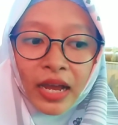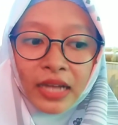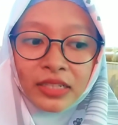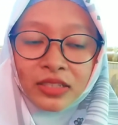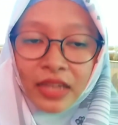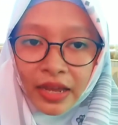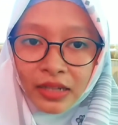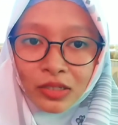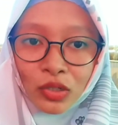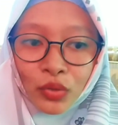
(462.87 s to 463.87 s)
and
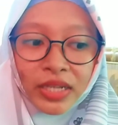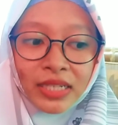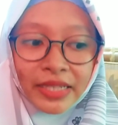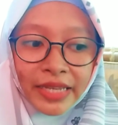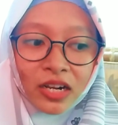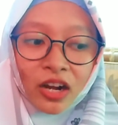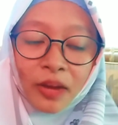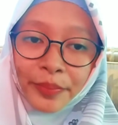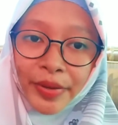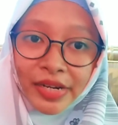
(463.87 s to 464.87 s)
then quickly
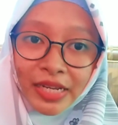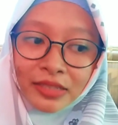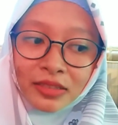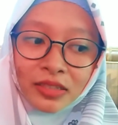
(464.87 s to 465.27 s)
compare it